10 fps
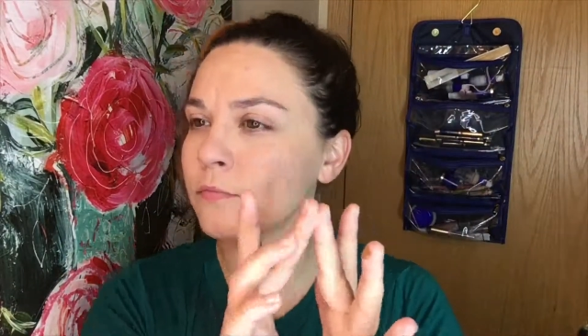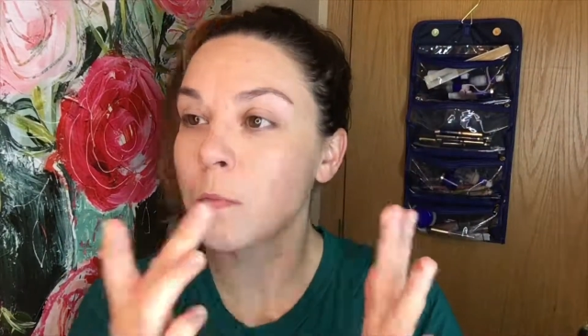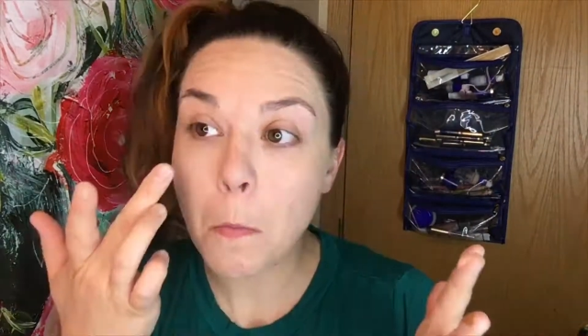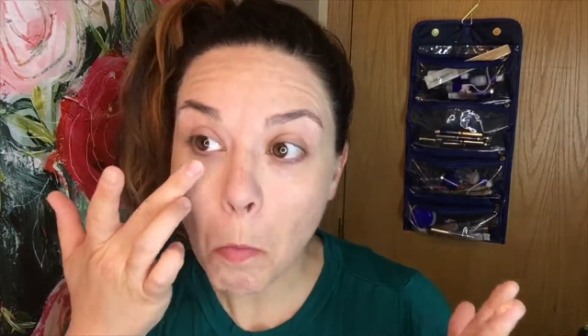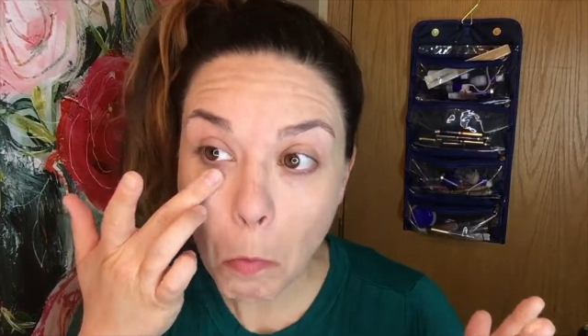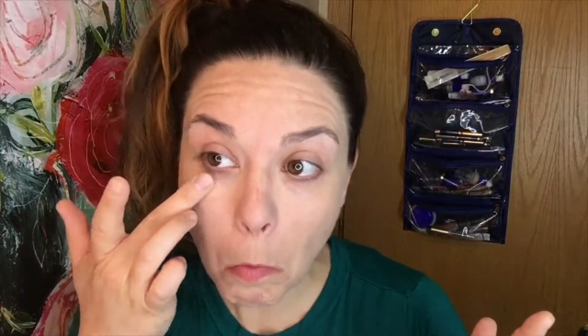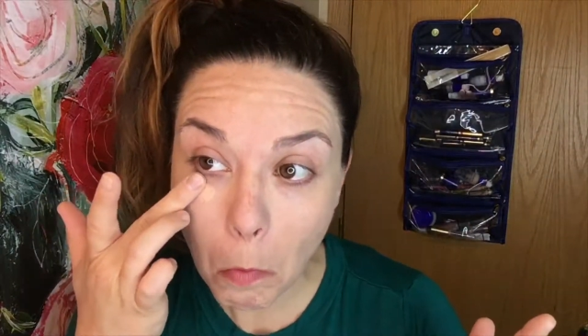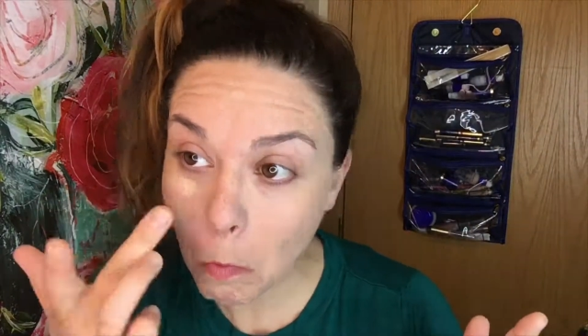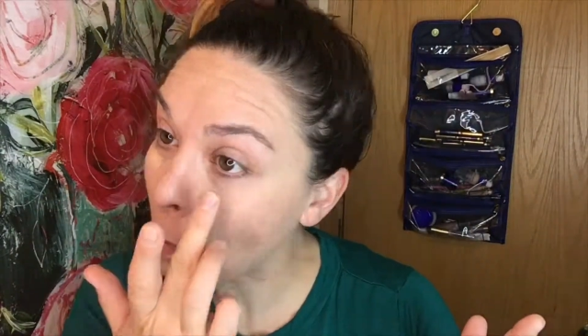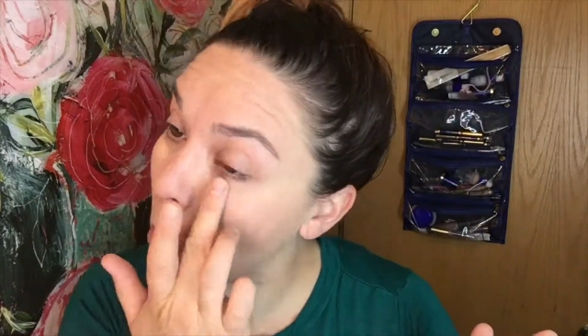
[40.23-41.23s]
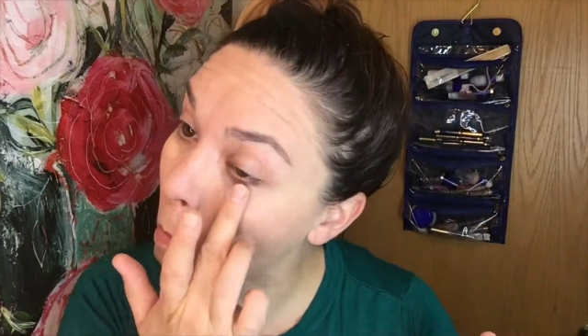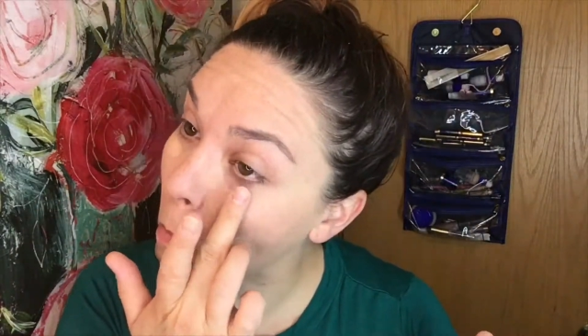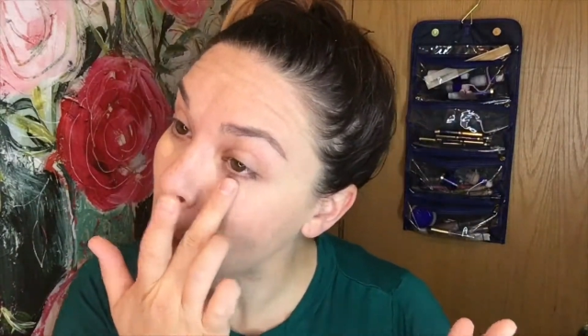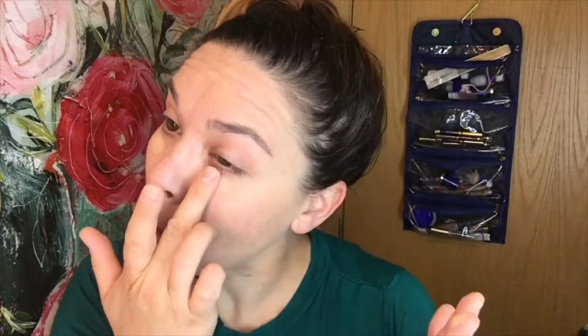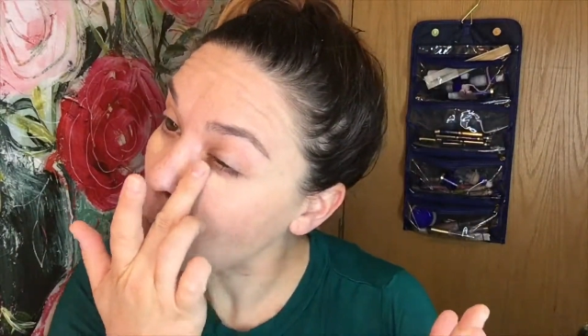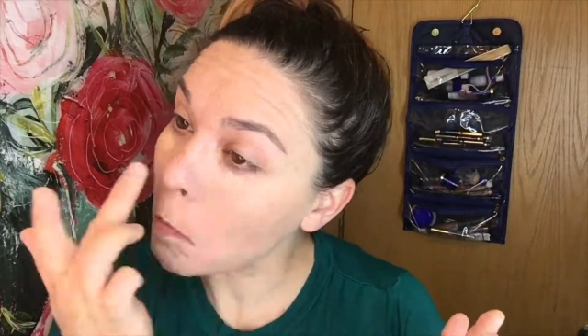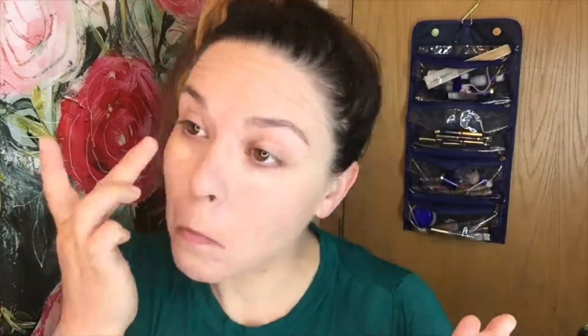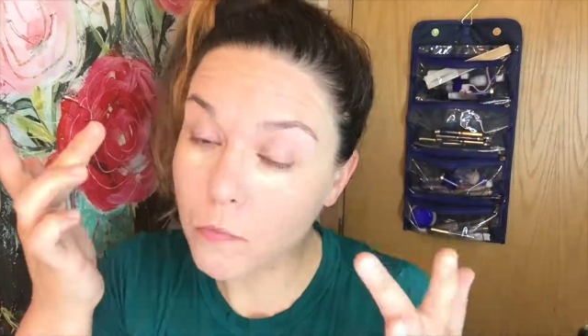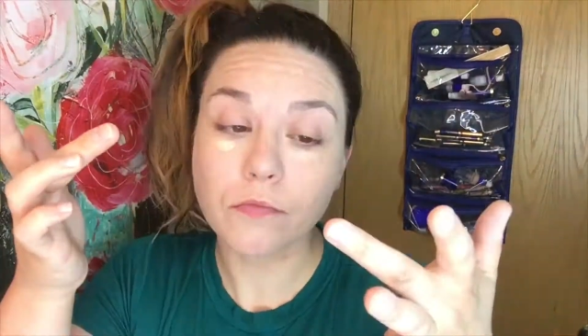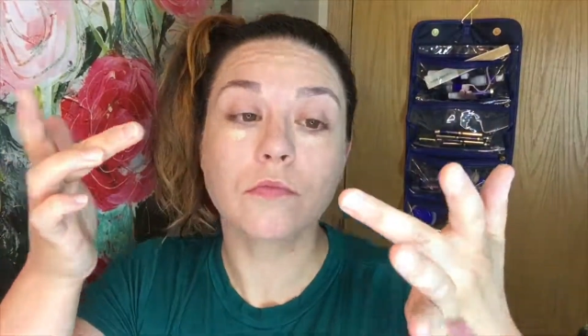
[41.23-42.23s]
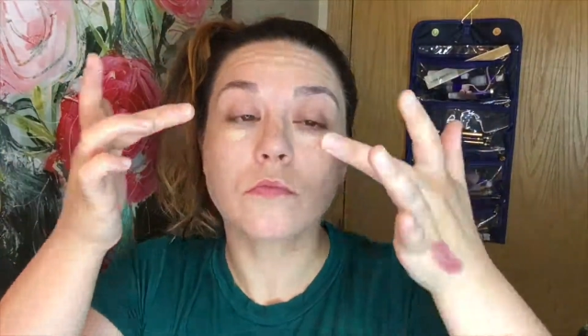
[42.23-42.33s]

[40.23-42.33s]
a little bit on each finger and then I just